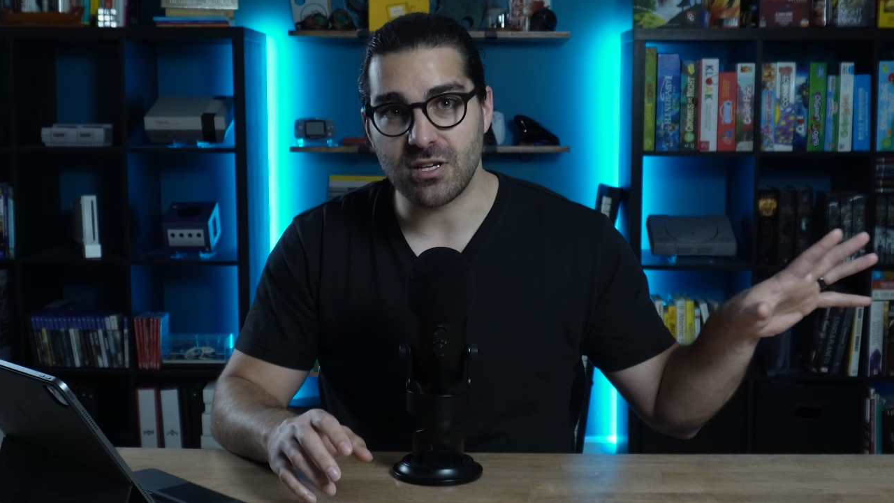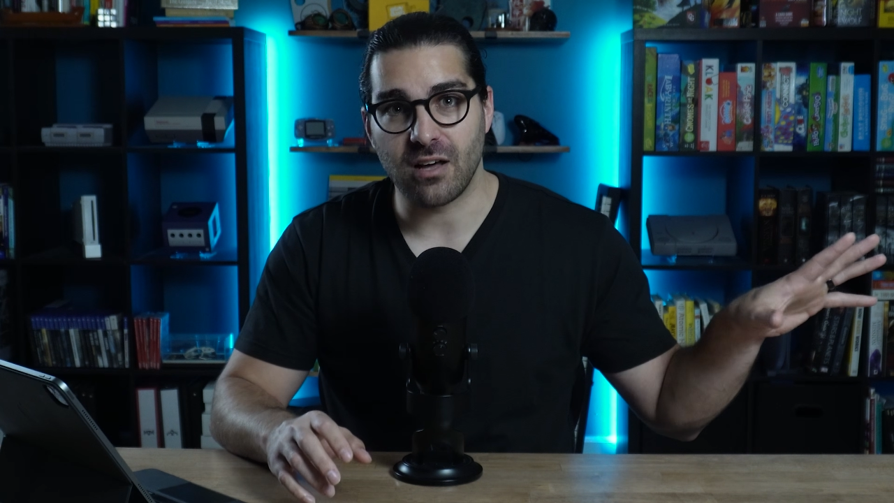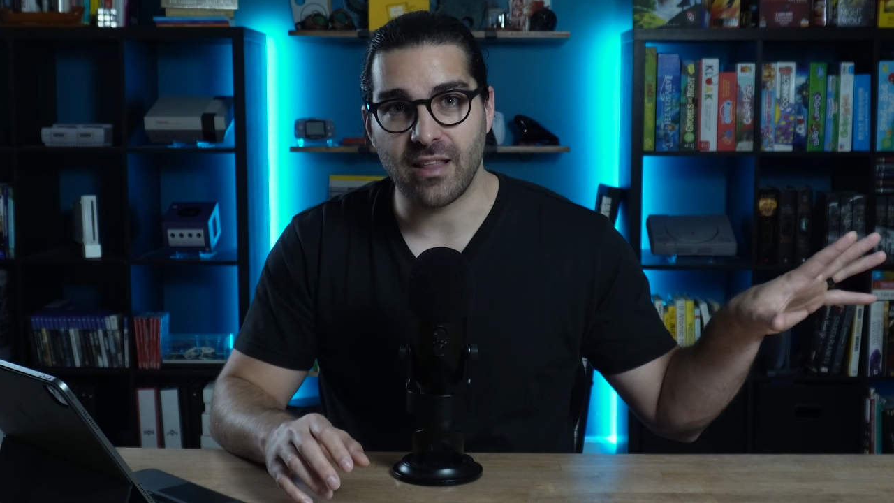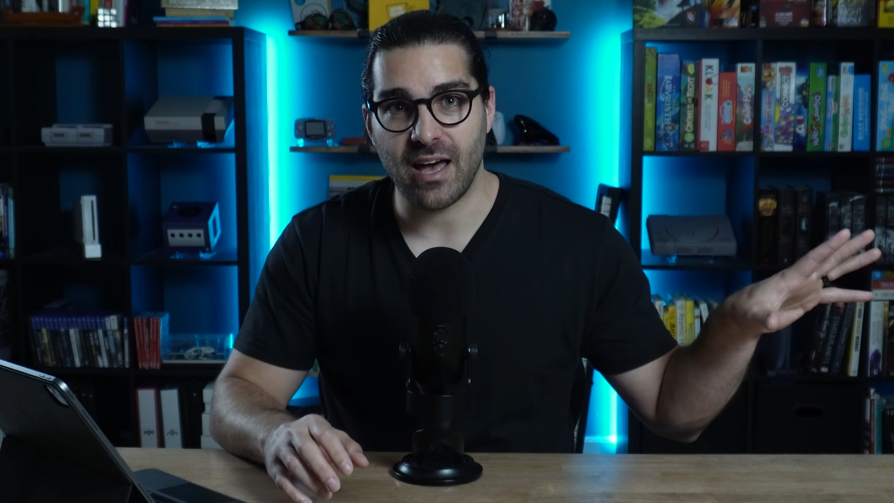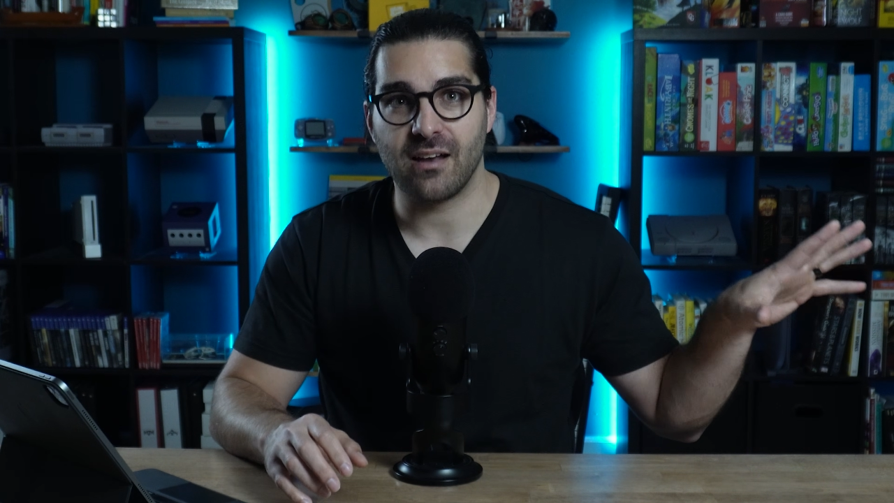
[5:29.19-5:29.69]

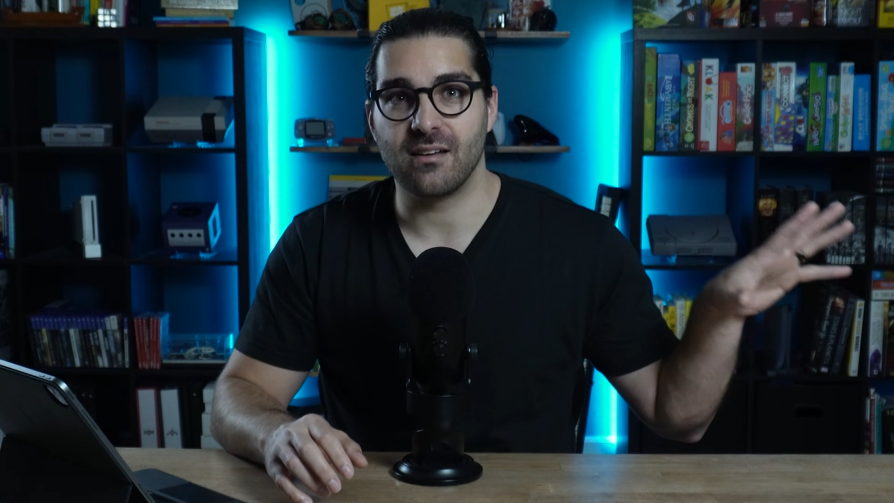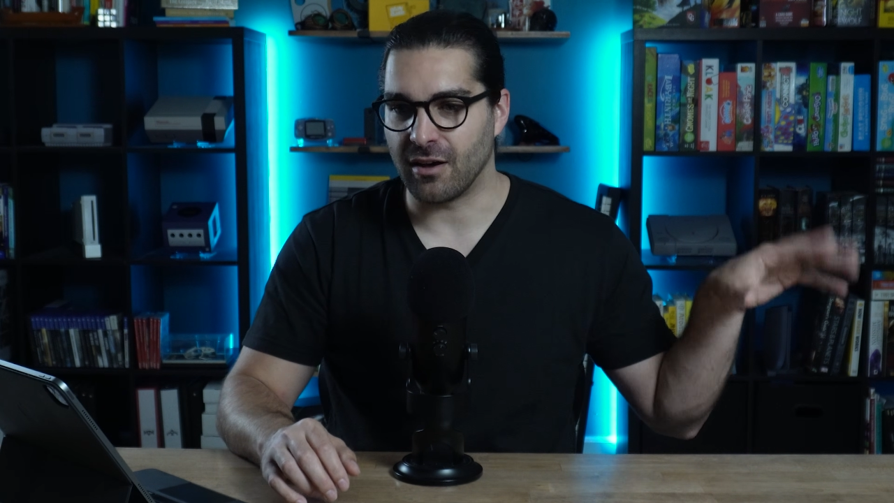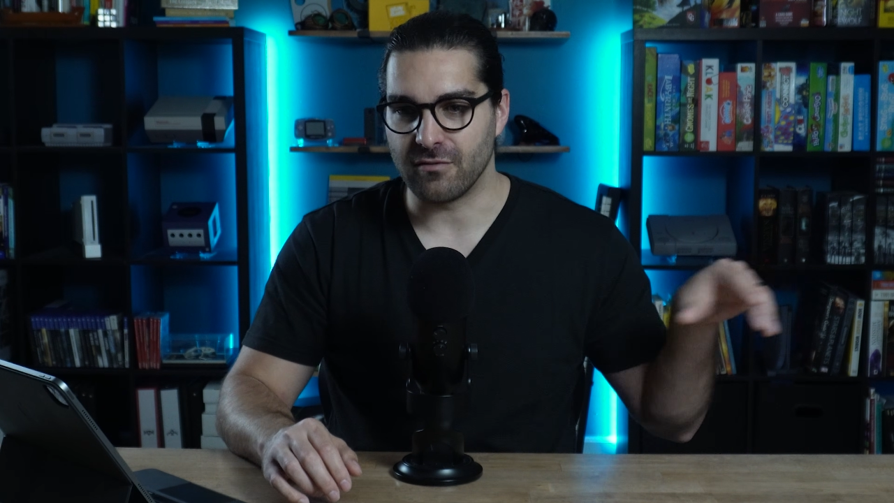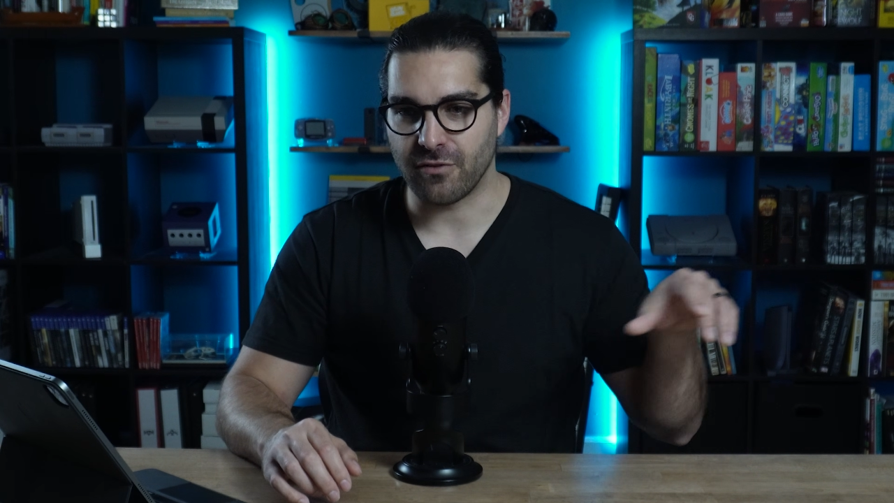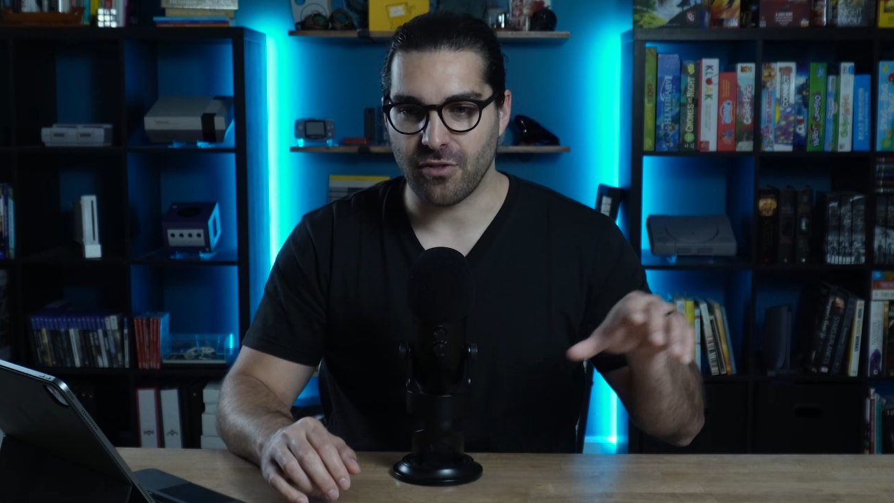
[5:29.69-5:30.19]
on that
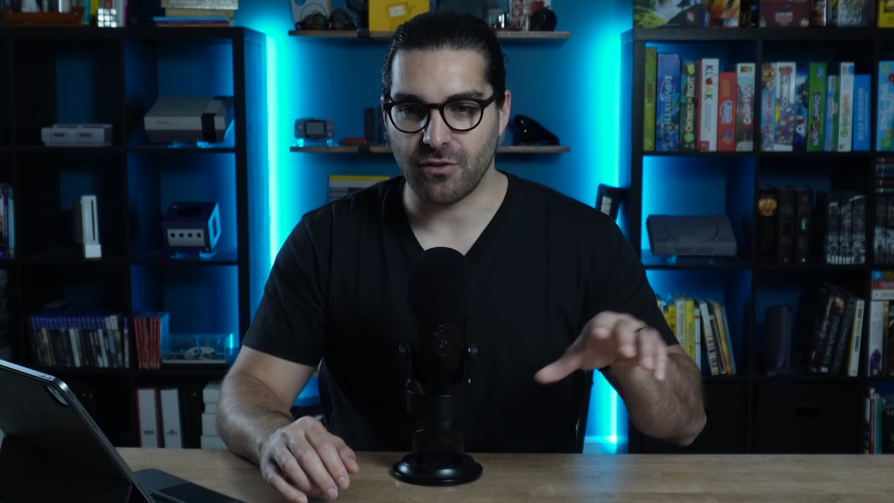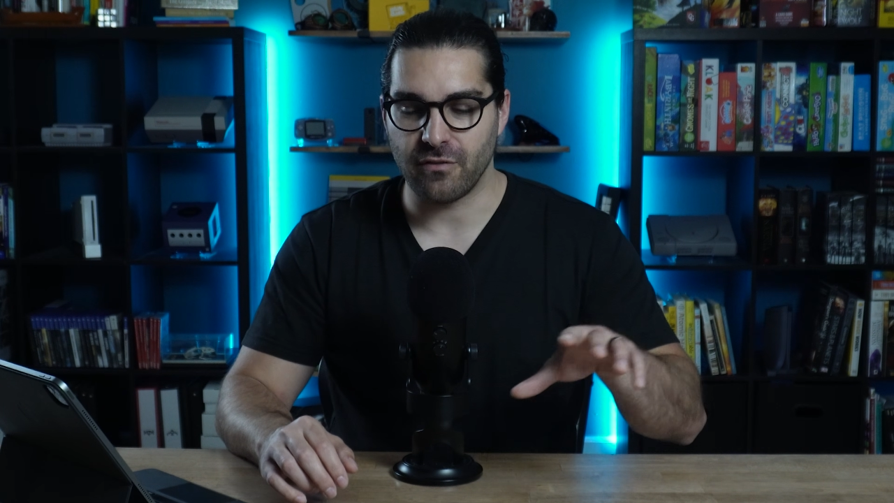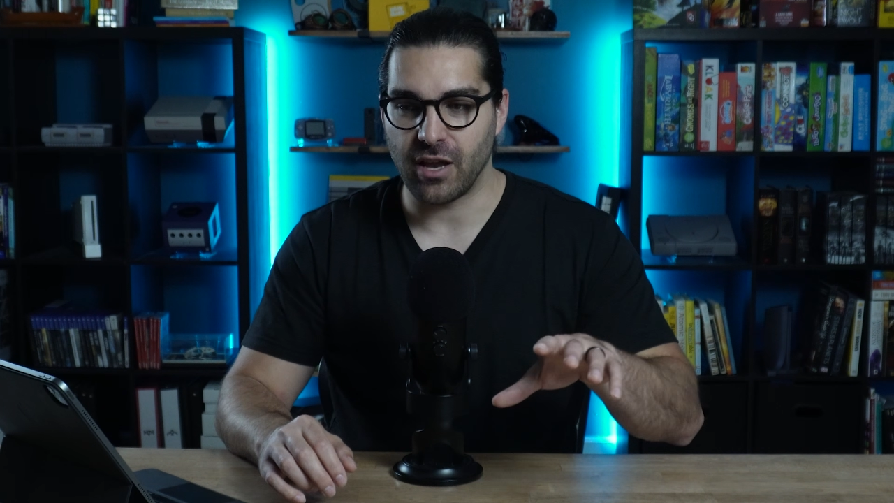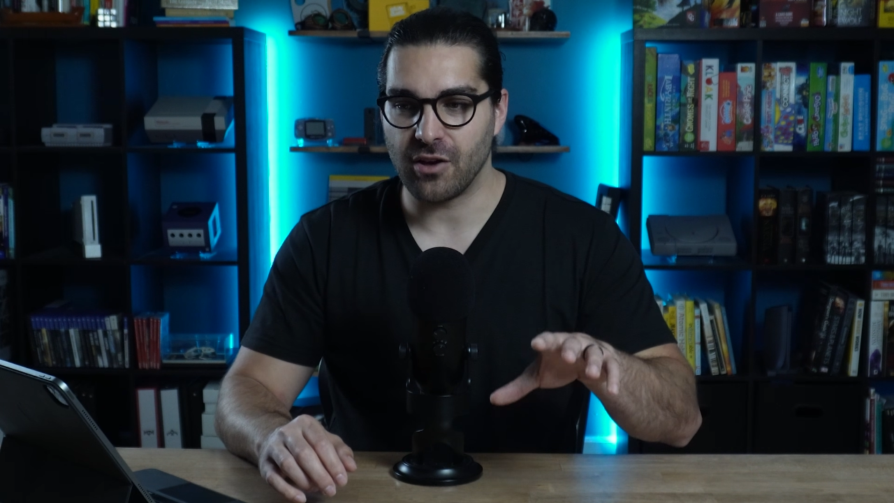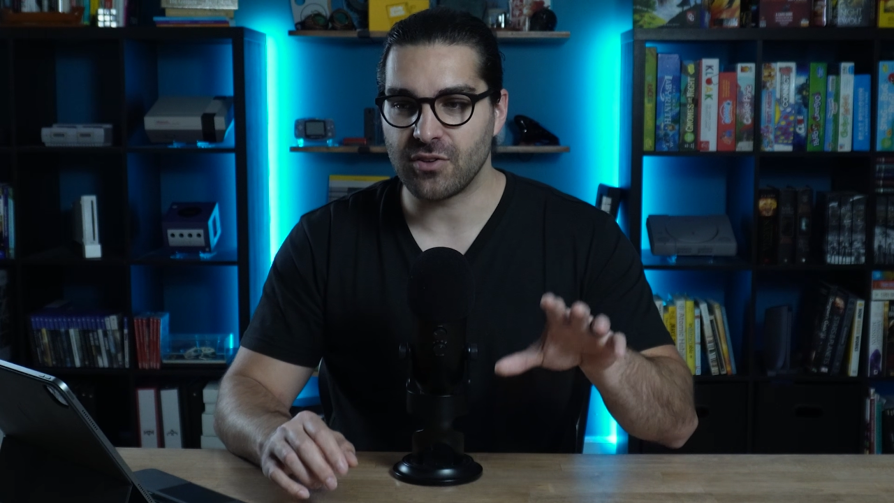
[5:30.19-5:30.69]
on further
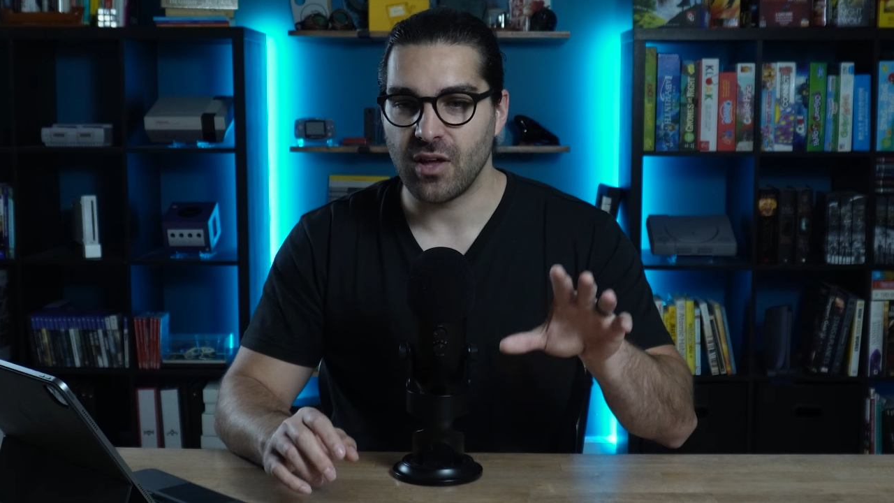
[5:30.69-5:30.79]
videos.